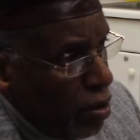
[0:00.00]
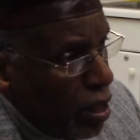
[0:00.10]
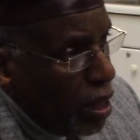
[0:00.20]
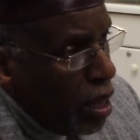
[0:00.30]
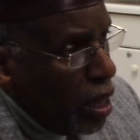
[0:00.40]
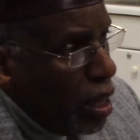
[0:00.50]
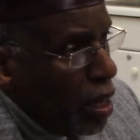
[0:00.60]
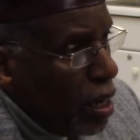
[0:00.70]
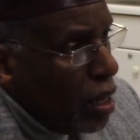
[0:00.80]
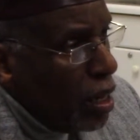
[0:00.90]
built in
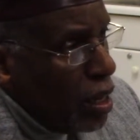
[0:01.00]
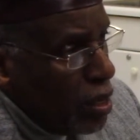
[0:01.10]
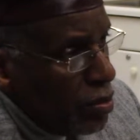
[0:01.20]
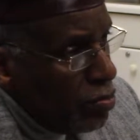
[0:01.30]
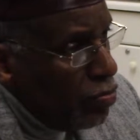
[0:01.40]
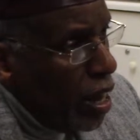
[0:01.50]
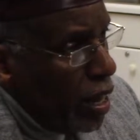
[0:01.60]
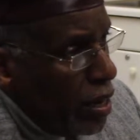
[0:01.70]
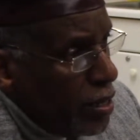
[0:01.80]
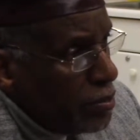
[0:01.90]
our culture to
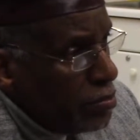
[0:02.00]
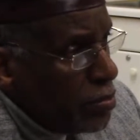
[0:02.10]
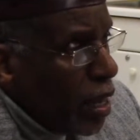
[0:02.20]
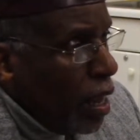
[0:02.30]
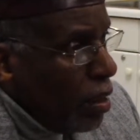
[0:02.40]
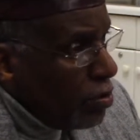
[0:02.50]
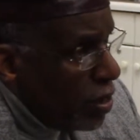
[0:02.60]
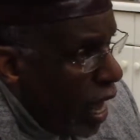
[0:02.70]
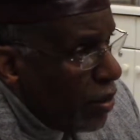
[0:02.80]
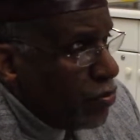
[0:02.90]
keep them down and keep
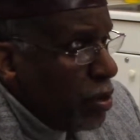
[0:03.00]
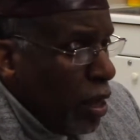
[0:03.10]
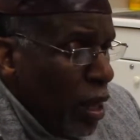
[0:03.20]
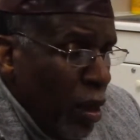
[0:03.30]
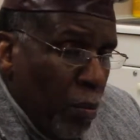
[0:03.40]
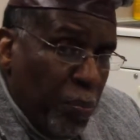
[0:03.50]
them in their place.